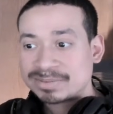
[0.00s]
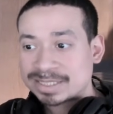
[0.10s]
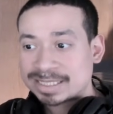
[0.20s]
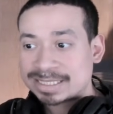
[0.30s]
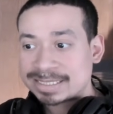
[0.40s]

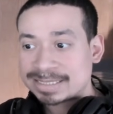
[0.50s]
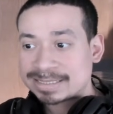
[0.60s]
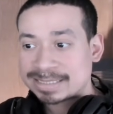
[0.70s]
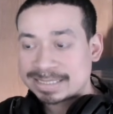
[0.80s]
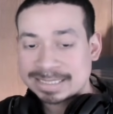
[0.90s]
The guy,
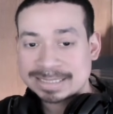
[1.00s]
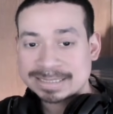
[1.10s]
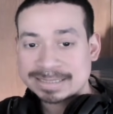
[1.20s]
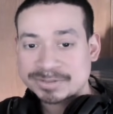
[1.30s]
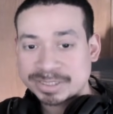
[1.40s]
the guy
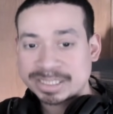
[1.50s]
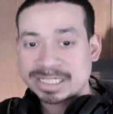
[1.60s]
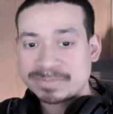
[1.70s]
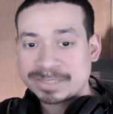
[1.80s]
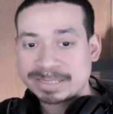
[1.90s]
that was trying to
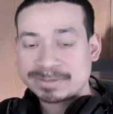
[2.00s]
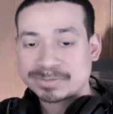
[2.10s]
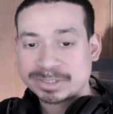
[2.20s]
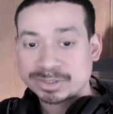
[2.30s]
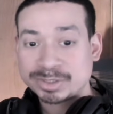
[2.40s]
help me, he's,
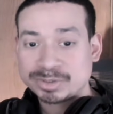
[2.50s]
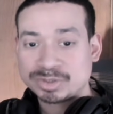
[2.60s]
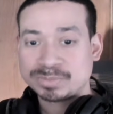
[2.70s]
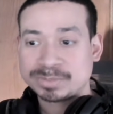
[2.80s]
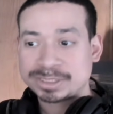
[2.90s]
he's a
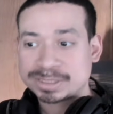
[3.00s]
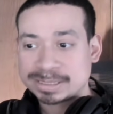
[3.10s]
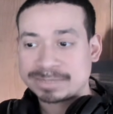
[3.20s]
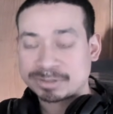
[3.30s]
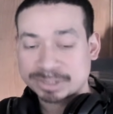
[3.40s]
YouTube. He's a
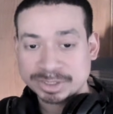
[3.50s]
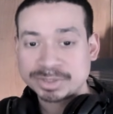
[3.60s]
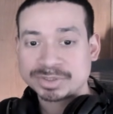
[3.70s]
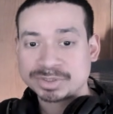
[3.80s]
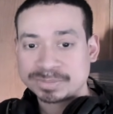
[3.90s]
he works in
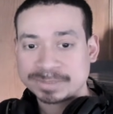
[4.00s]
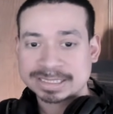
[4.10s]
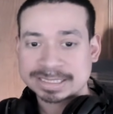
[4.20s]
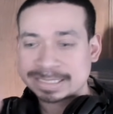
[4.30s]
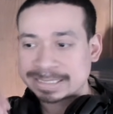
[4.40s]
YouTube. He's
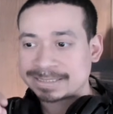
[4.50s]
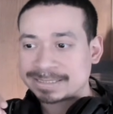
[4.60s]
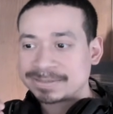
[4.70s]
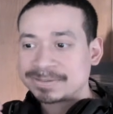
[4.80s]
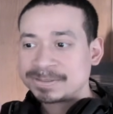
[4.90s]
like, hey,
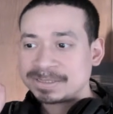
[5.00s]
uh,